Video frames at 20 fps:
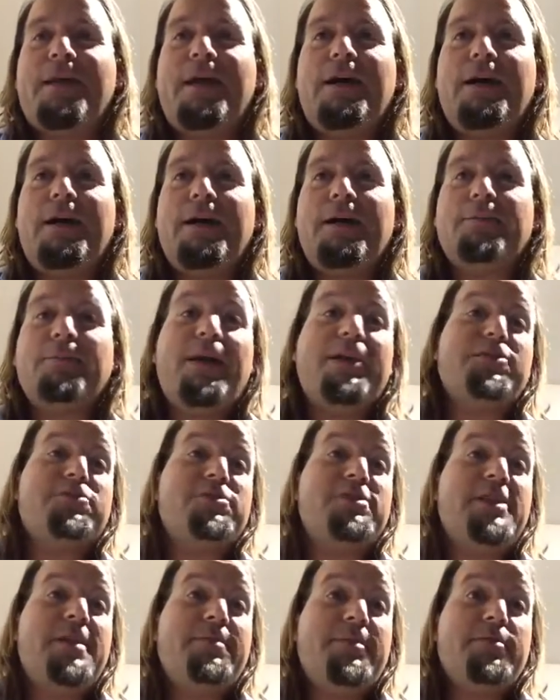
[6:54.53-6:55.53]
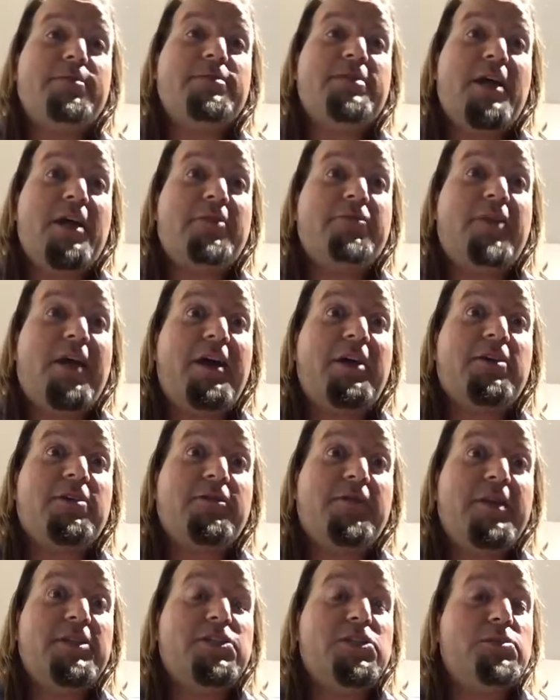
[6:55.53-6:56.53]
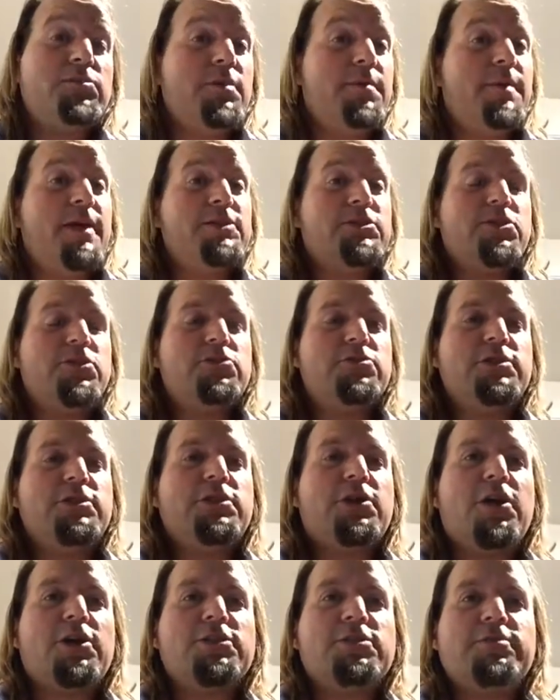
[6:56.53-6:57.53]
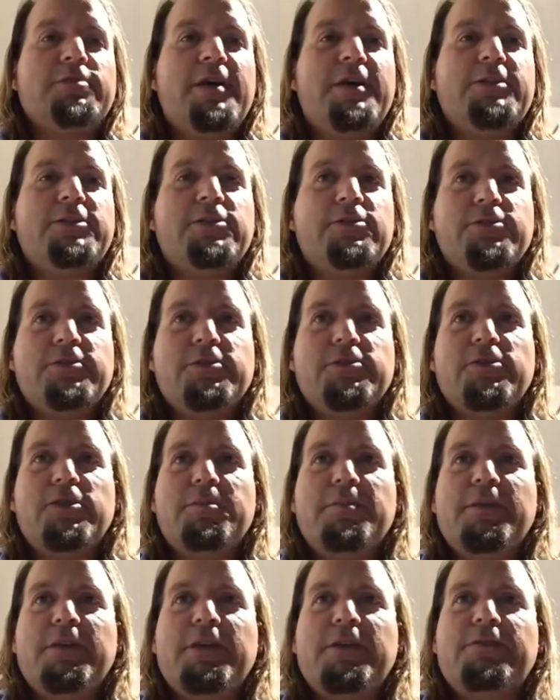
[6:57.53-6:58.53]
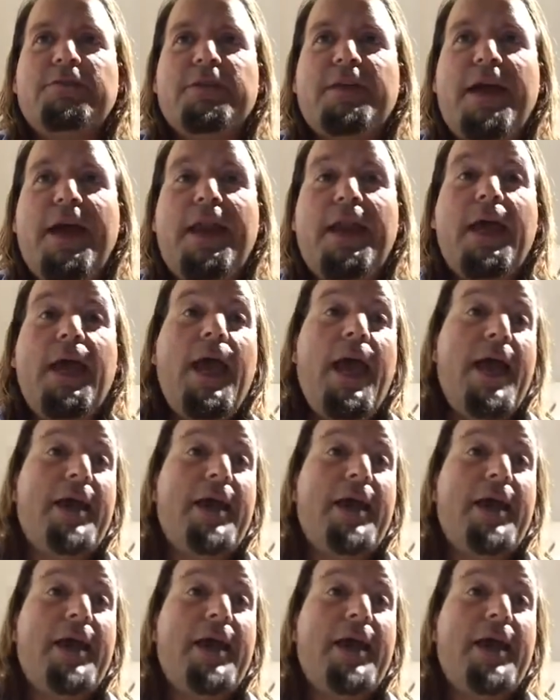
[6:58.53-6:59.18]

Might do the same thing with divine intervention. We might start using cards for that too, so you can be looking for that.